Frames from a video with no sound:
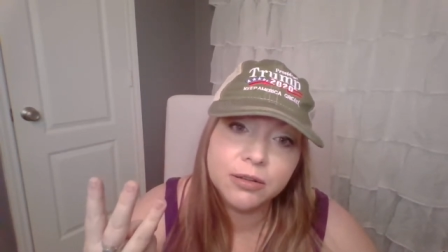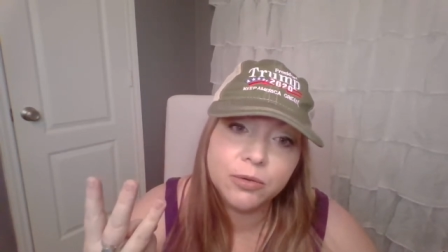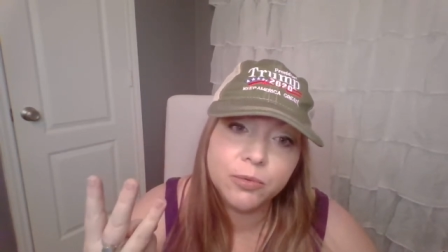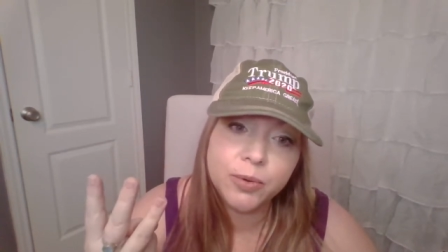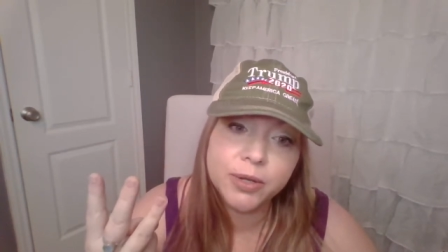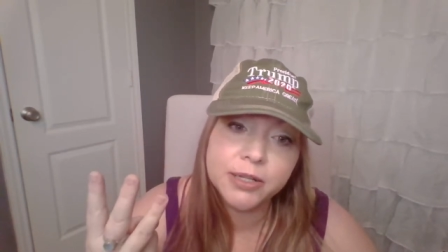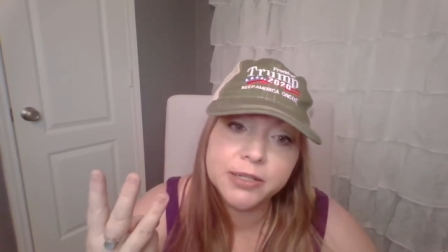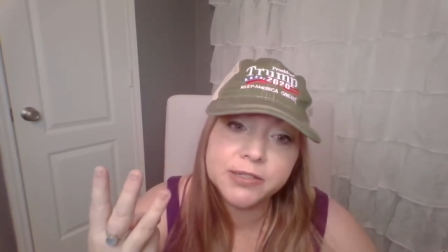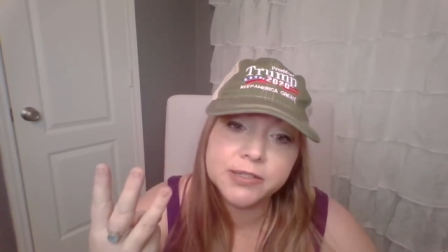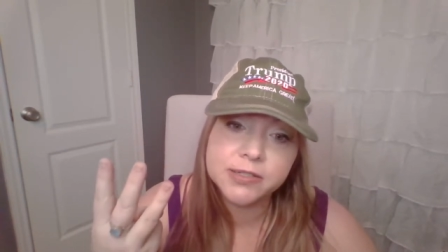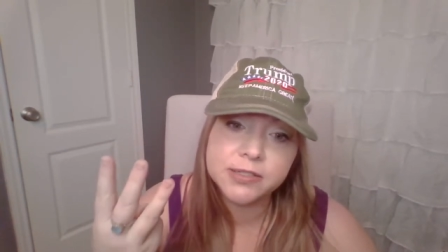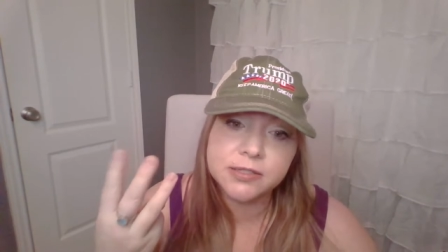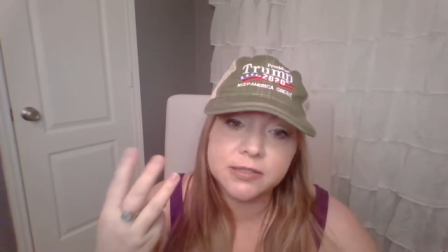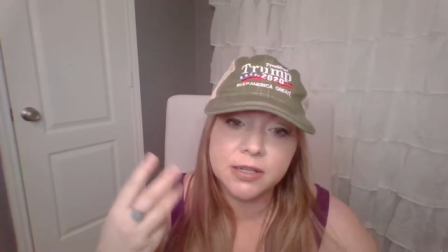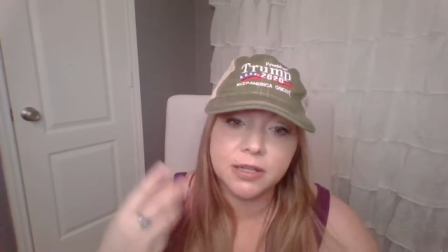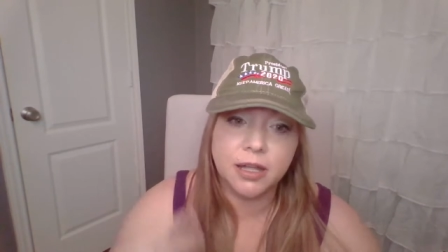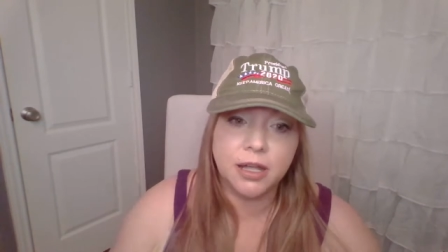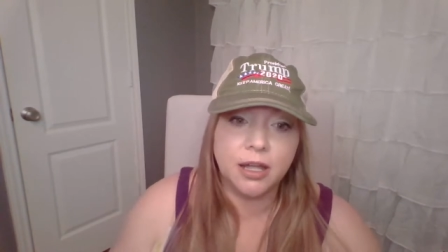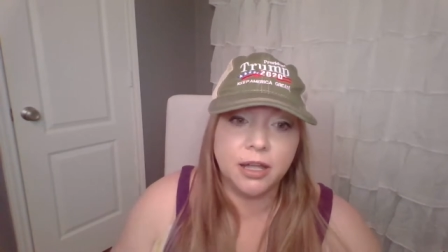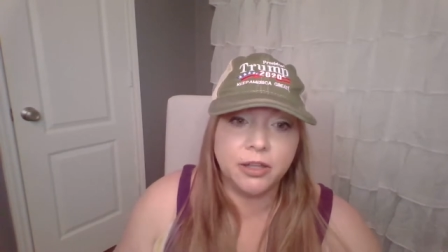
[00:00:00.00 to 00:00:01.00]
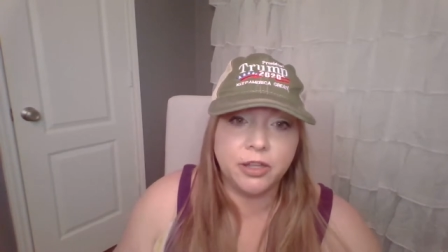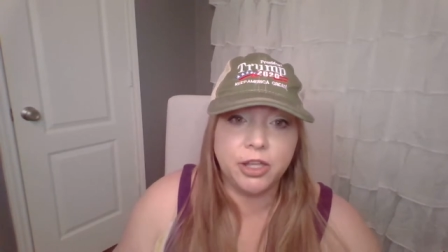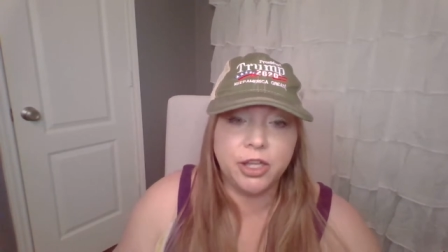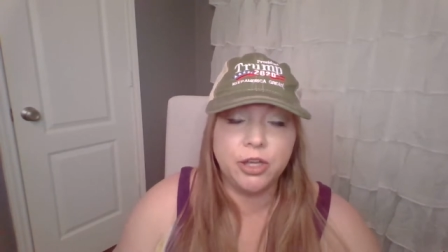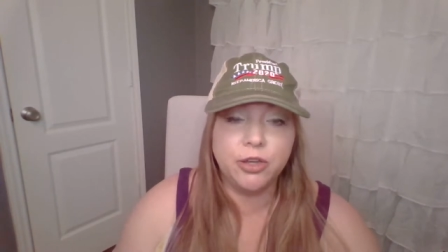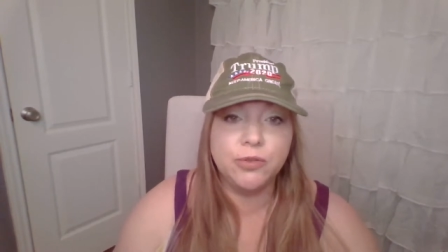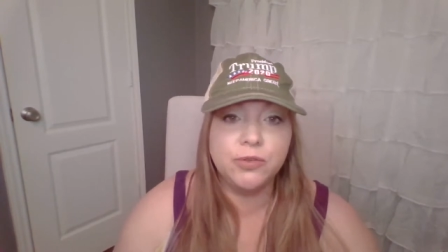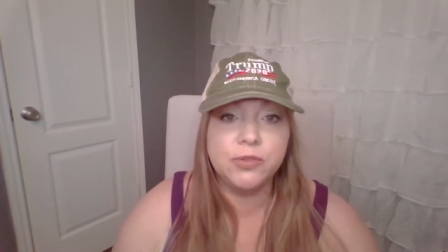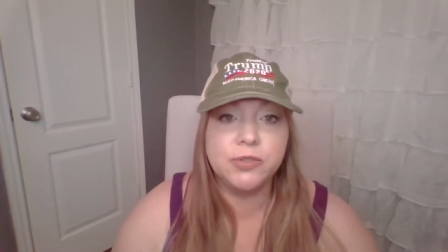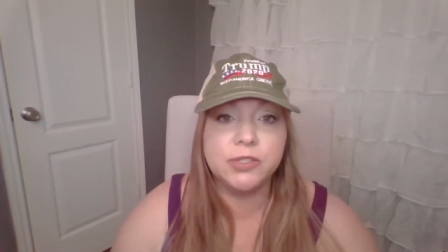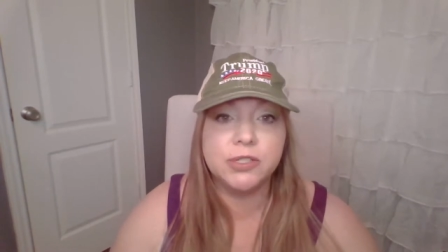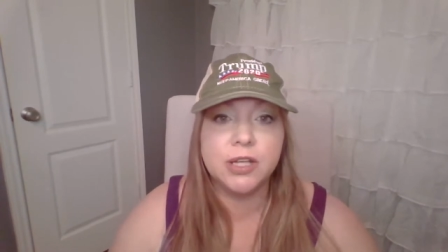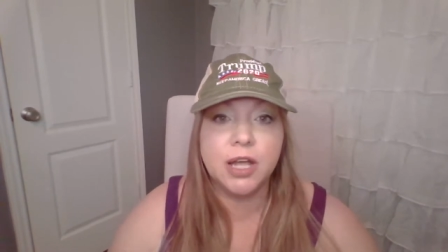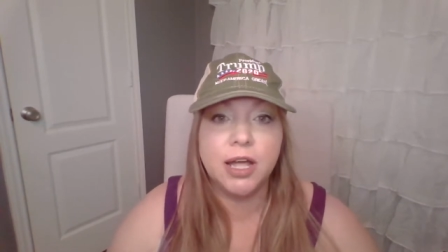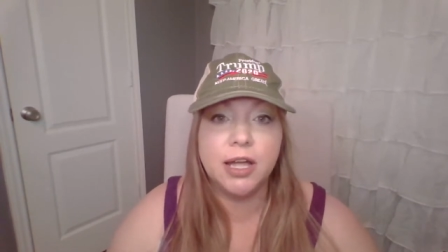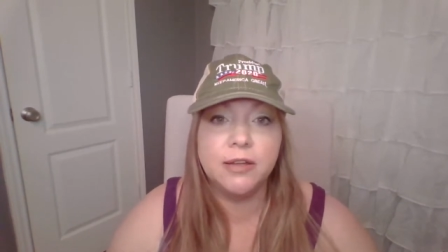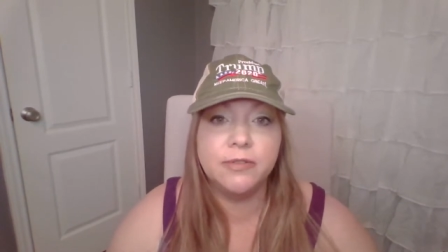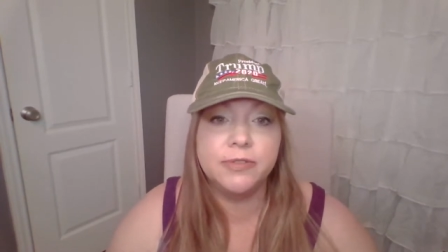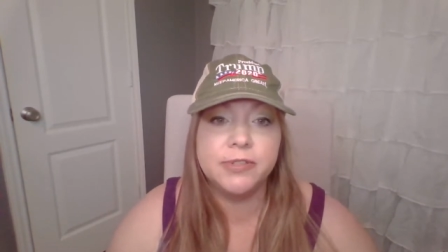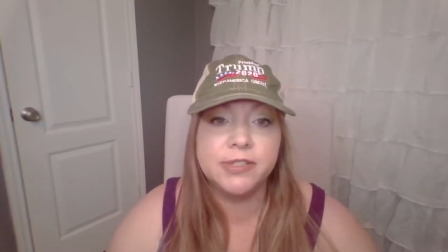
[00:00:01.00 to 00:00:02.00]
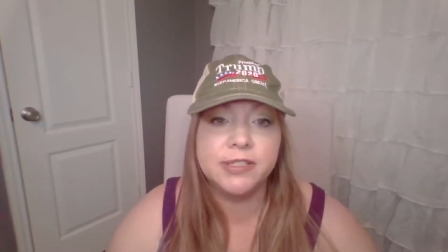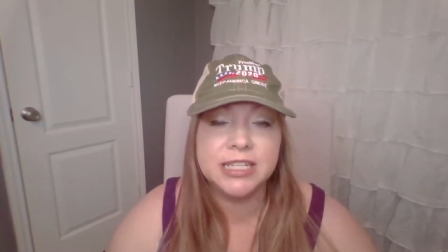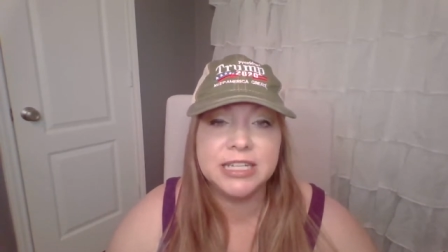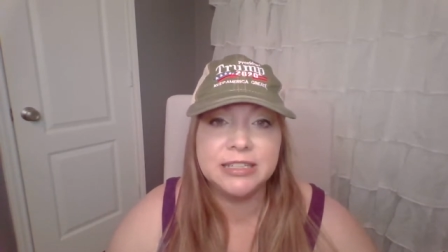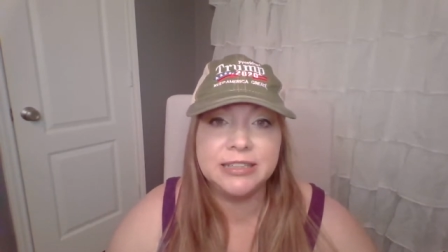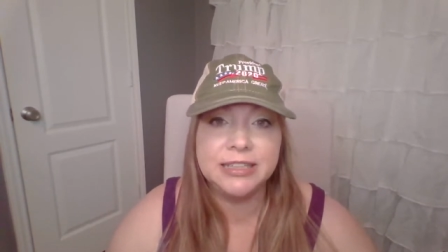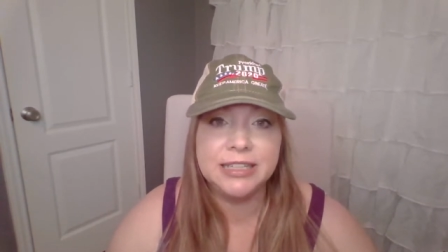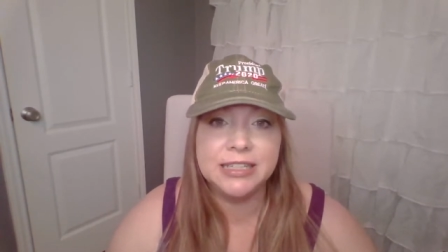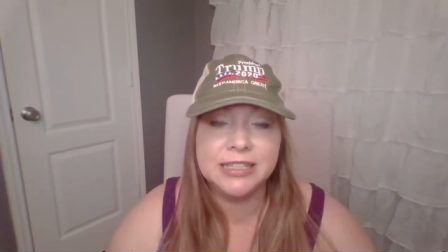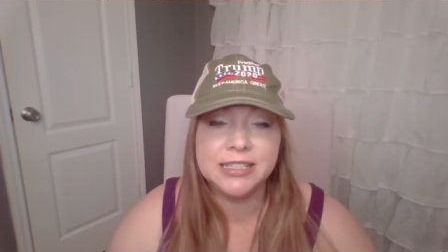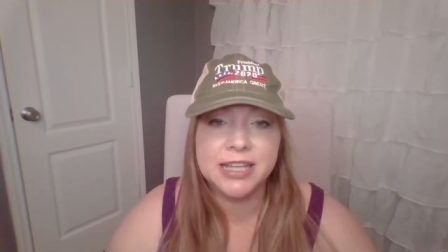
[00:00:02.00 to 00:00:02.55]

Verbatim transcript: was accused of stealing